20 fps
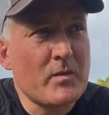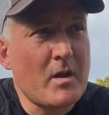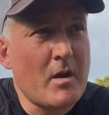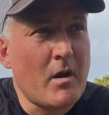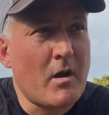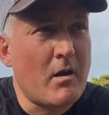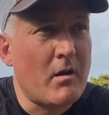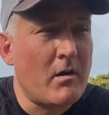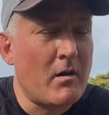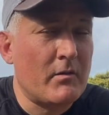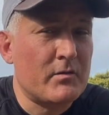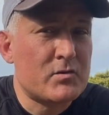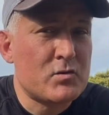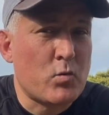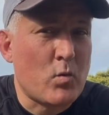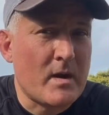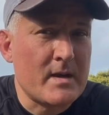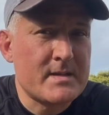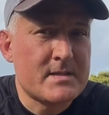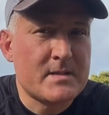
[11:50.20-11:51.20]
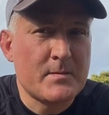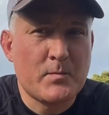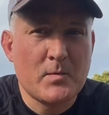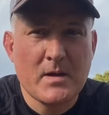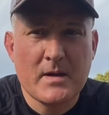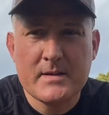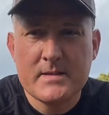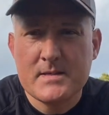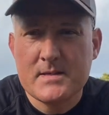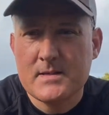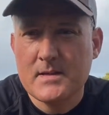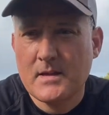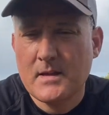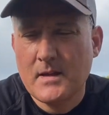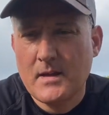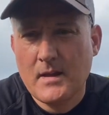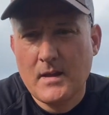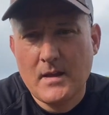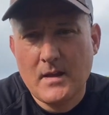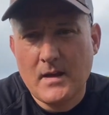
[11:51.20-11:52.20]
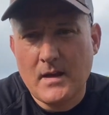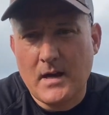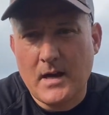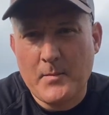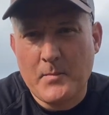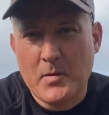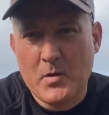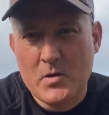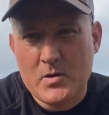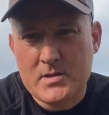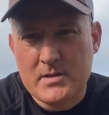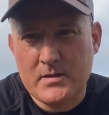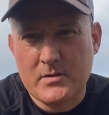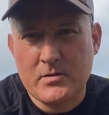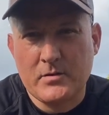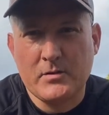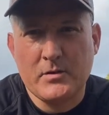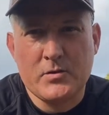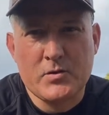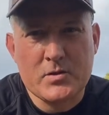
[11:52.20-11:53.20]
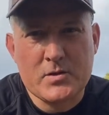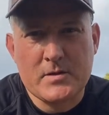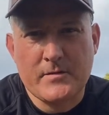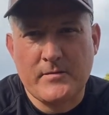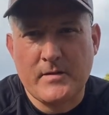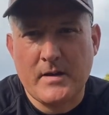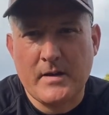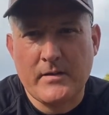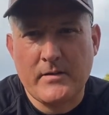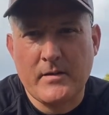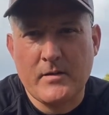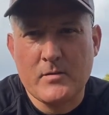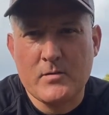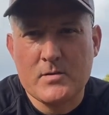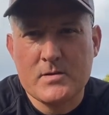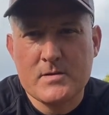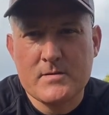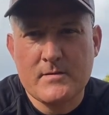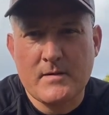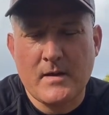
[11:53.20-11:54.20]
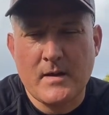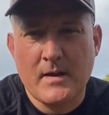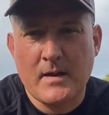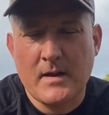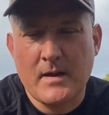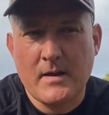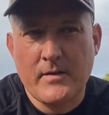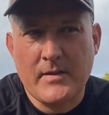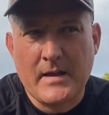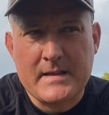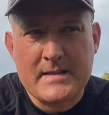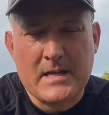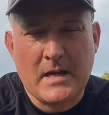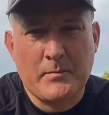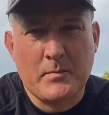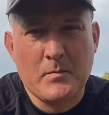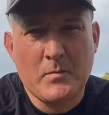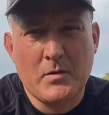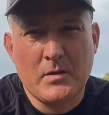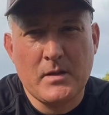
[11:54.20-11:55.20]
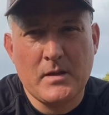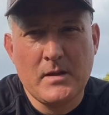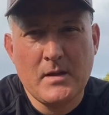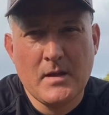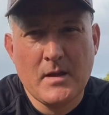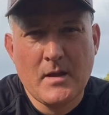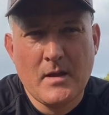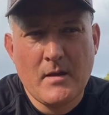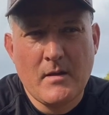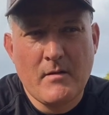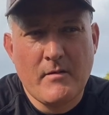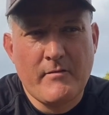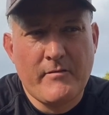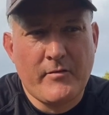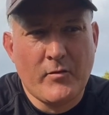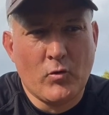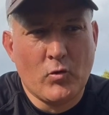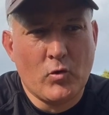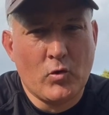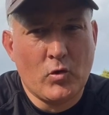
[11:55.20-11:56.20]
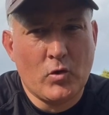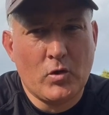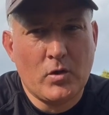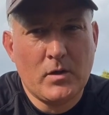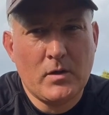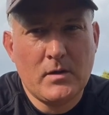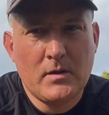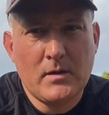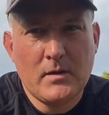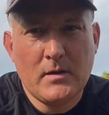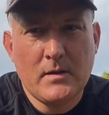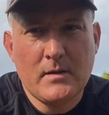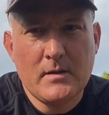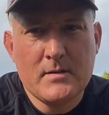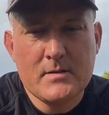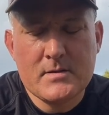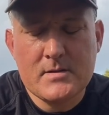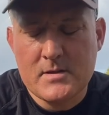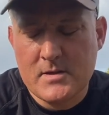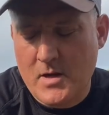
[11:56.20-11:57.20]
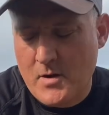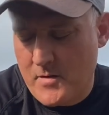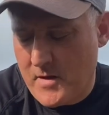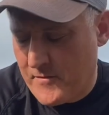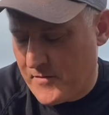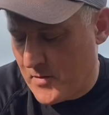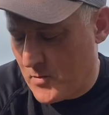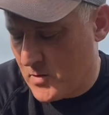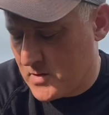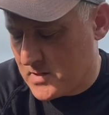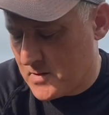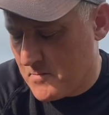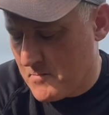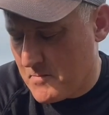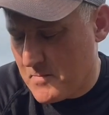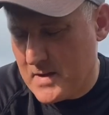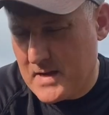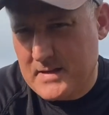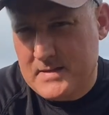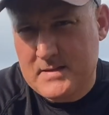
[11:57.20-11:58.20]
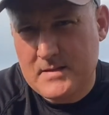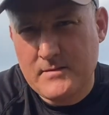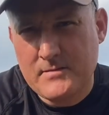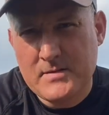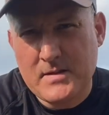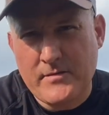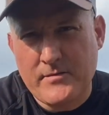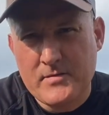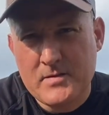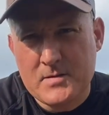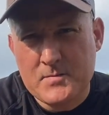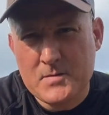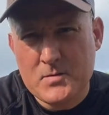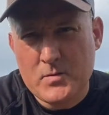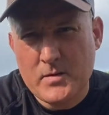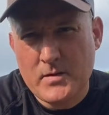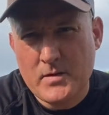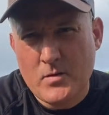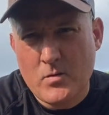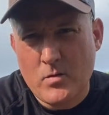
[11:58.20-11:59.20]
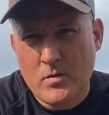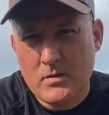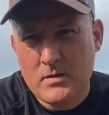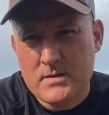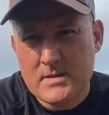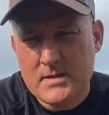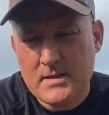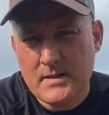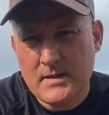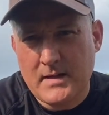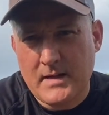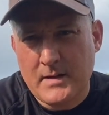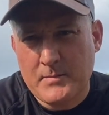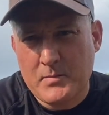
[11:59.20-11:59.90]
are twice the price, I personally couldn't justify those that type of money for, you know, if there was a massive difference between the quality, I'd